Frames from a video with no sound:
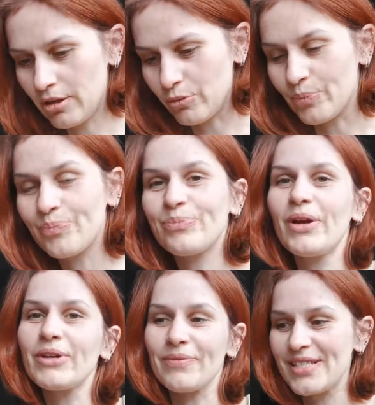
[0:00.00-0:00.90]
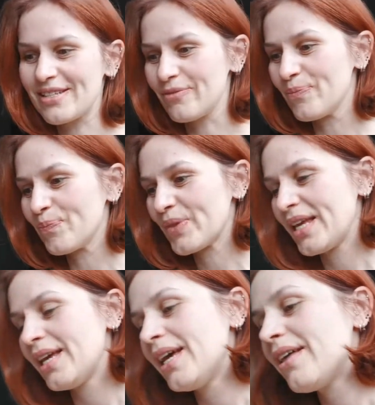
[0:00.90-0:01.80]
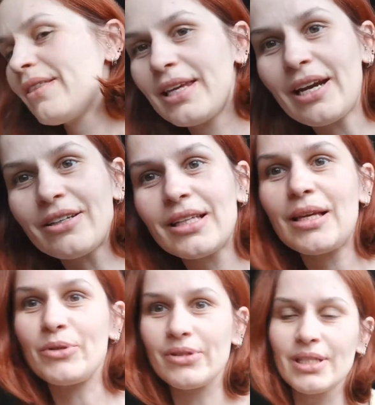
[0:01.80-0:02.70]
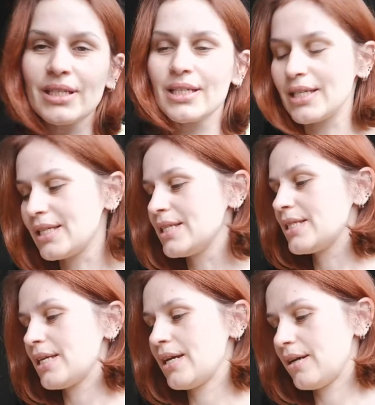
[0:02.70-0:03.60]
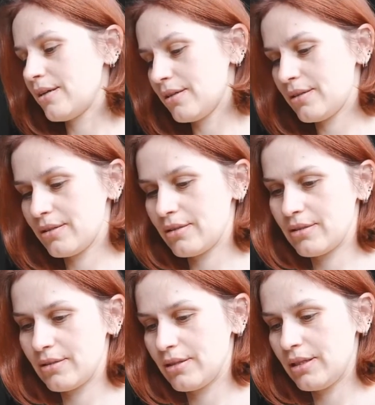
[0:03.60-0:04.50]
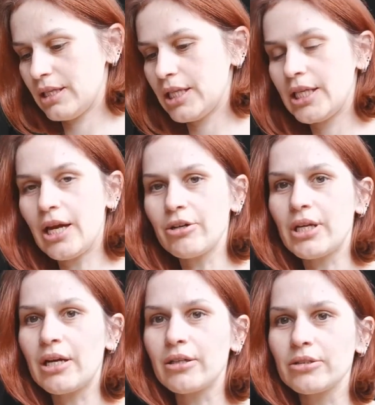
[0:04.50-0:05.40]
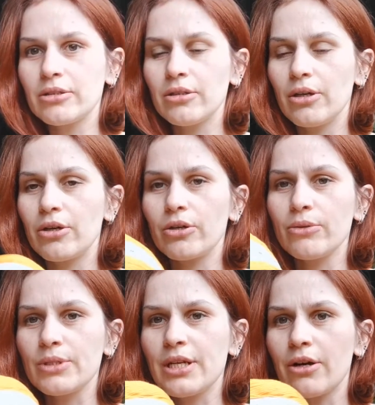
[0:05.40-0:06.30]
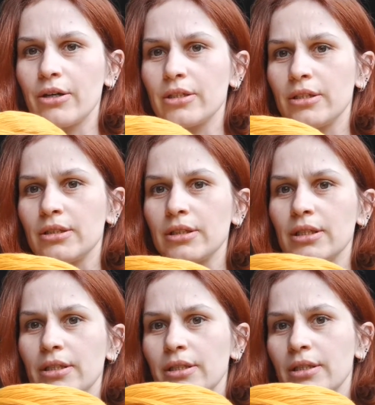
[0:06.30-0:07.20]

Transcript: Oh, okay, so the yarn that I'm using is Yarnart Rose Garden,